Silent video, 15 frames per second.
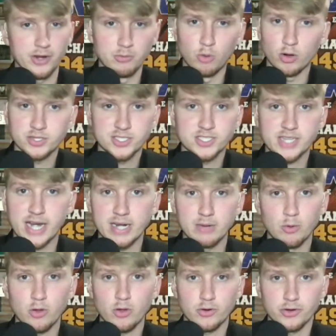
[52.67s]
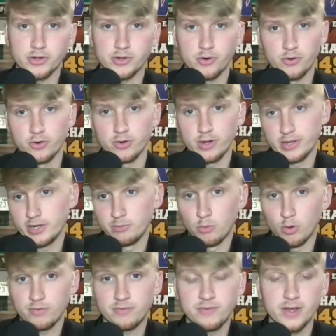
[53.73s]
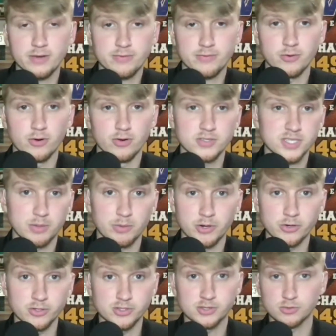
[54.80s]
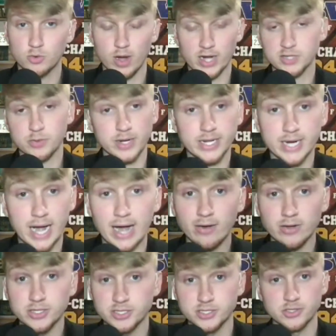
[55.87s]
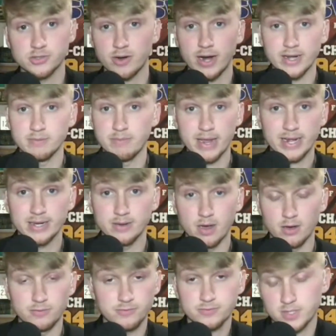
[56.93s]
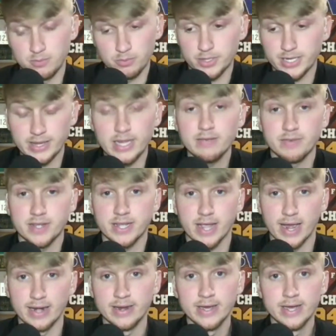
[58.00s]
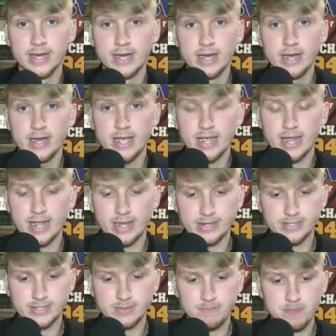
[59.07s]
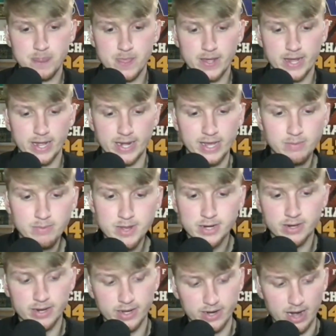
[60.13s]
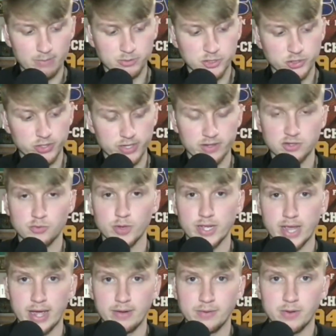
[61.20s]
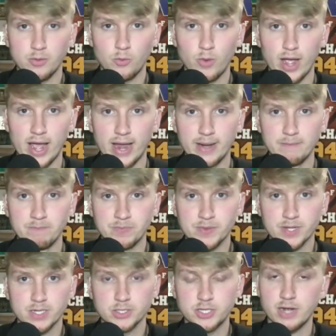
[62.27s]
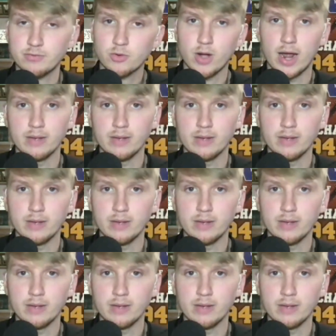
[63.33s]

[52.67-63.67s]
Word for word: a little more sustainable or, or a little more fit for someone who's graduating college and trying to make a, a complete living. And it... It hit me in an opportunity this weekend when Jeff